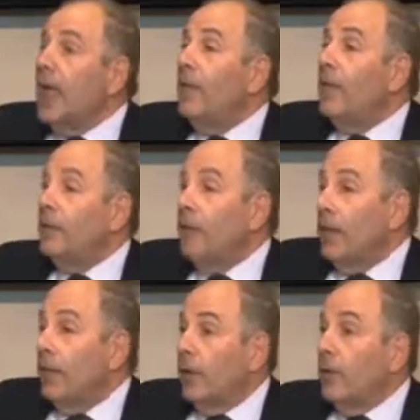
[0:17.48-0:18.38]
and the
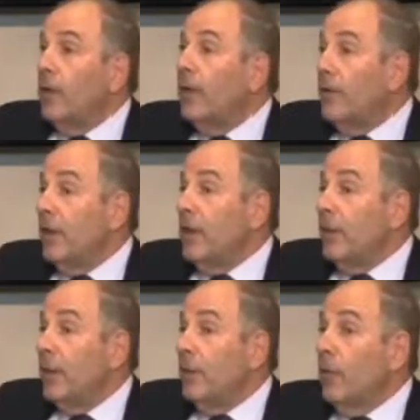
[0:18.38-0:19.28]
severity. Let me give you an
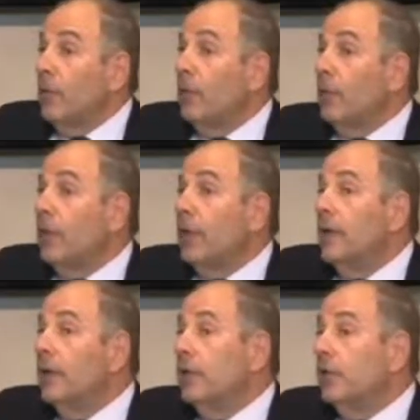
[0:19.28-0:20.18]
example. There
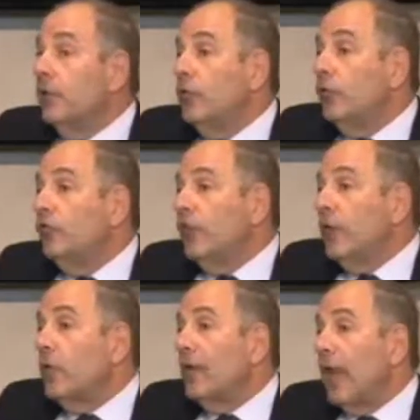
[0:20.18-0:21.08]
are two
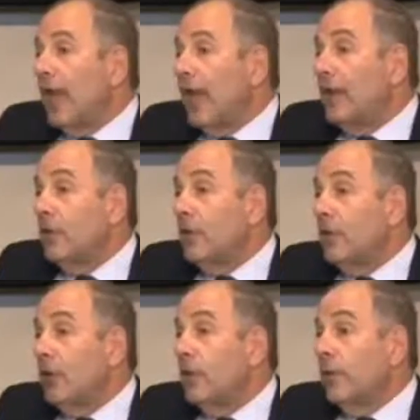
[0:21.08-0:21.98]
general
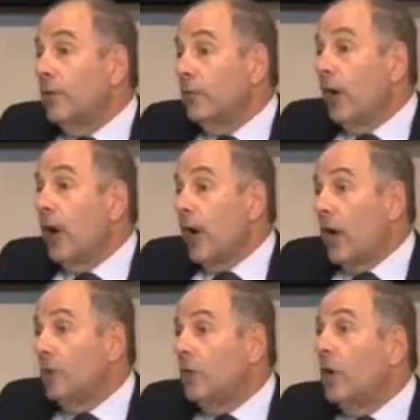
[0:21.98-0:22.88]
categories of dry
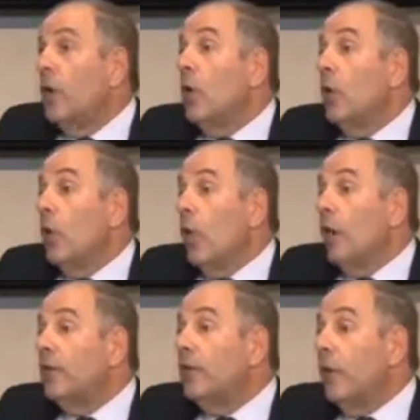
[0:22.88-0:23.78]
eyes.
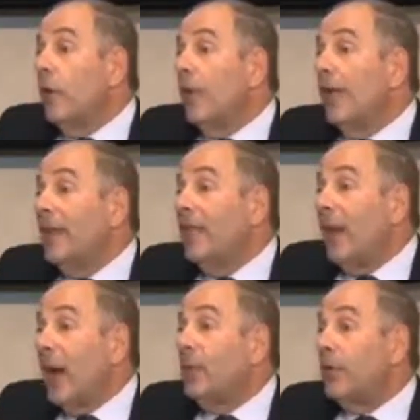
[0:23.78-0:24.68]
One is called
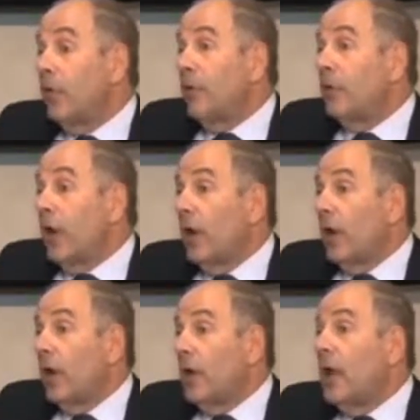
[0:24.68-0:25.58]
evaporative dry
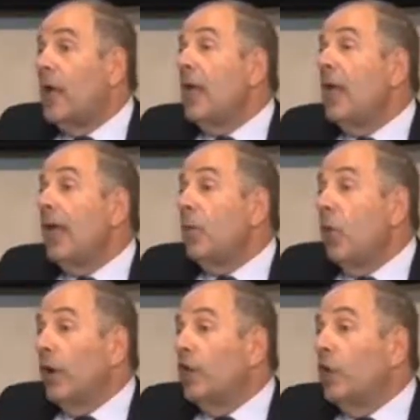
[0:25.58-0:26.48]
eye, and
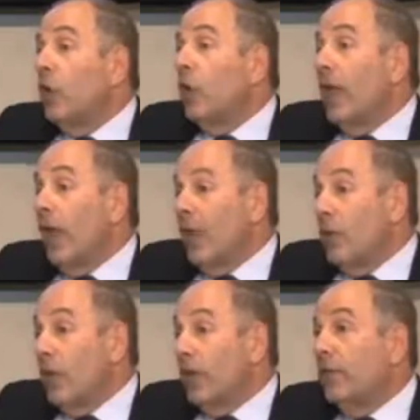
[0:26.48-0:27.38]
one is called
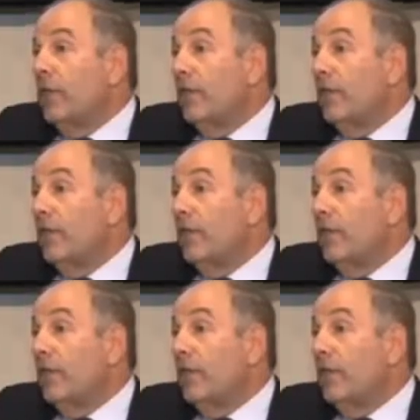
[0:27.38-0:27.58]
aqueous